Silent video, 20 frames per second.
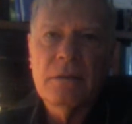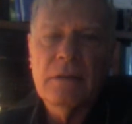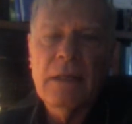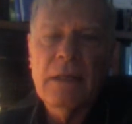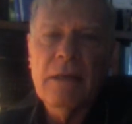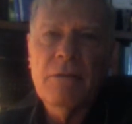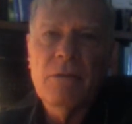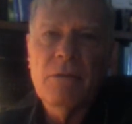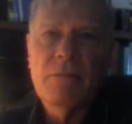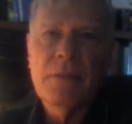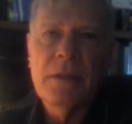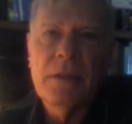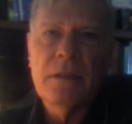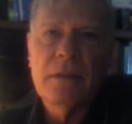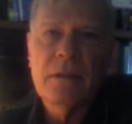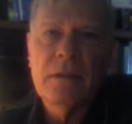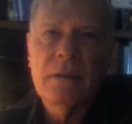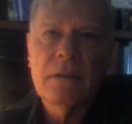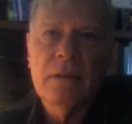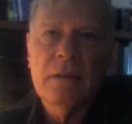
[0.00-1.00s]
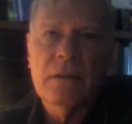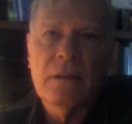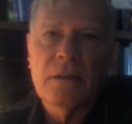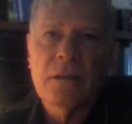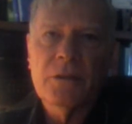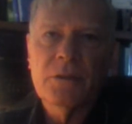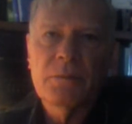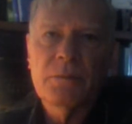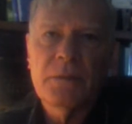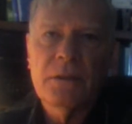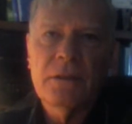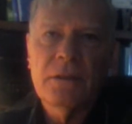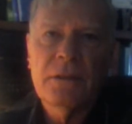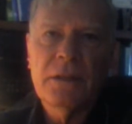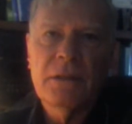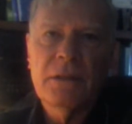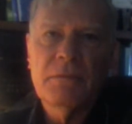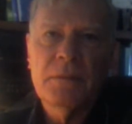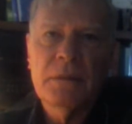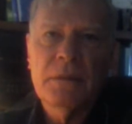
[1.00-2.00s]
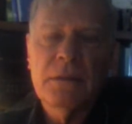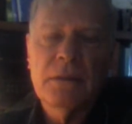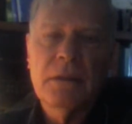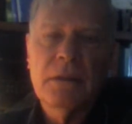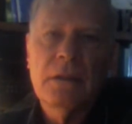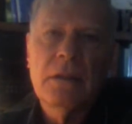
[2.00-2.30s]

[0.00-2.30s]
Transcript: that will be the ultimate achievement.